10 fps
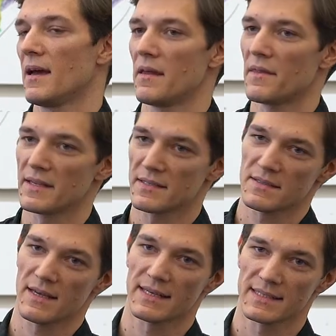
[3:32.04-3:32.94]
And
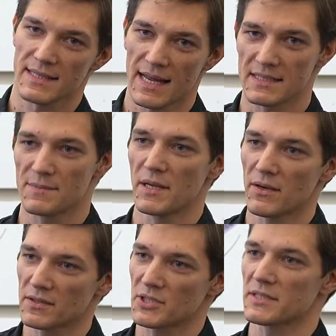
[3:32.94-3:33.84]
this extends
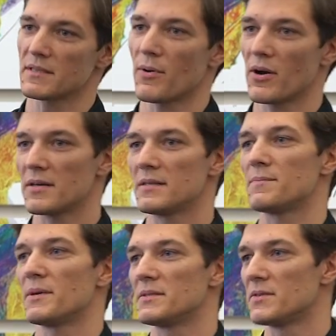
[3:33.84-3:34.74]
beyond just the partners,
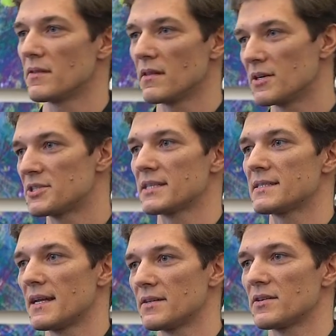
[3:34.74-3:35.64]
but to the large
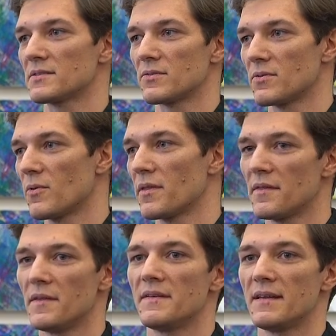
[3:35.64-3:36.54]
extent also
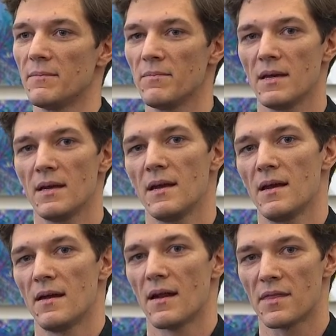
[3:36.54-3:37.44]
within the team.
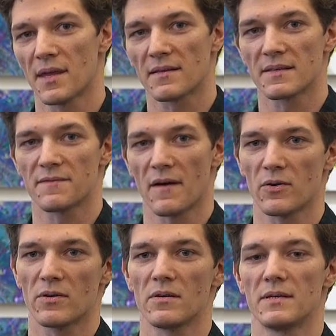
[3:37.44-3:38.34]
And I think this
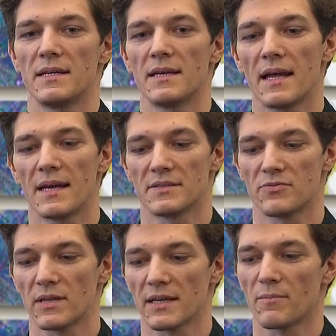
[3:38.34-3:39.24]
founder DNA
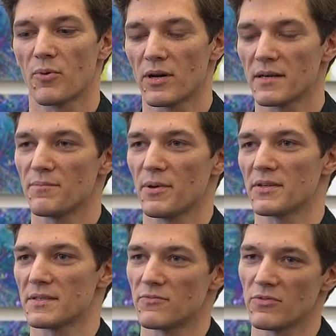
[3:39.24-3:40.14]
is really important,
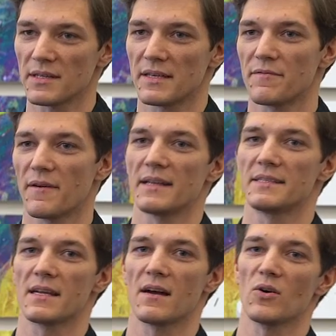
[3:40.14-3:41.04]
because it really
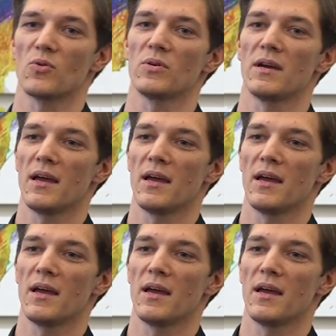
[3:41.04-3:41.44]
defines how